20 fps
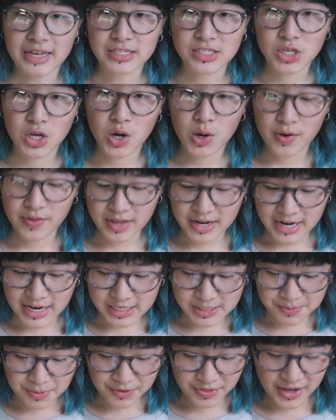so the
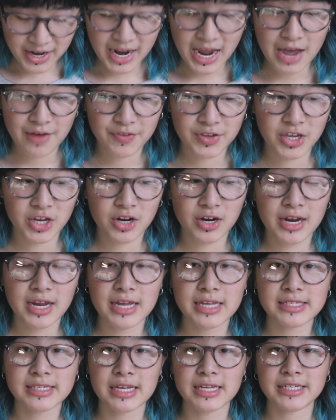next book that I have here
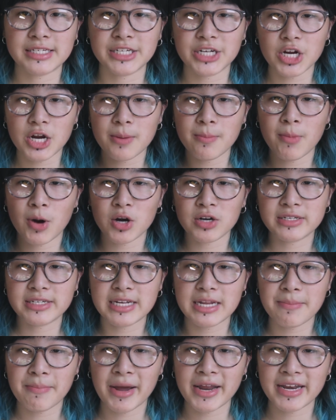is Dear
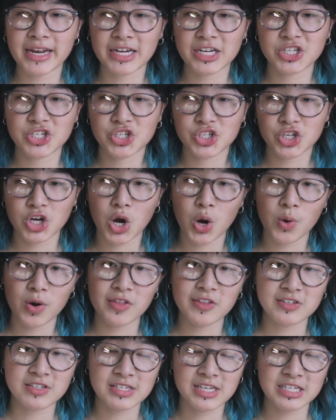Martin by Nick Stone.
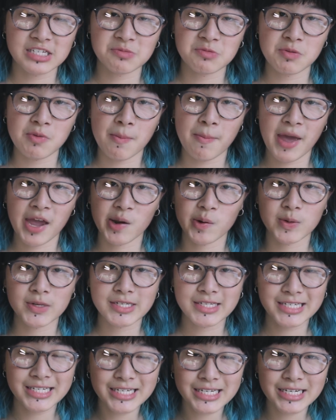This is sent to me by Penguin
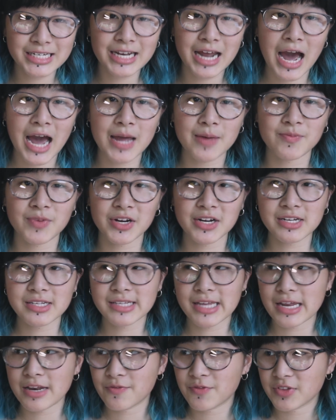Teen. I am very
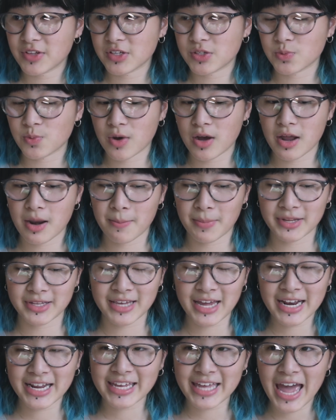excited for this one, but
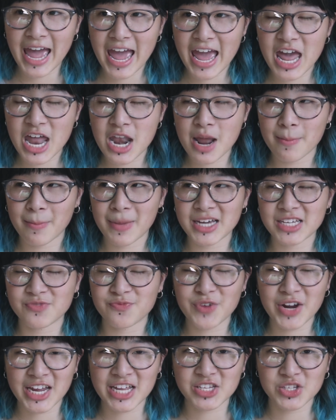yet again, my
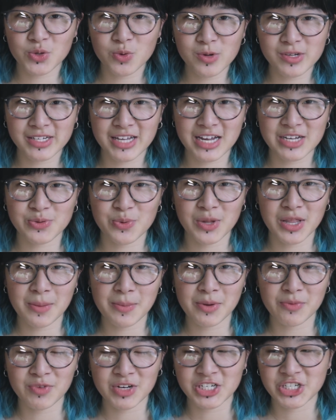freaking school schedule won't let
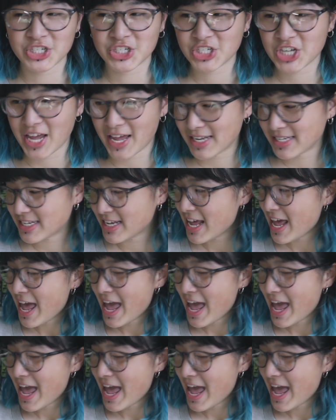me read shit.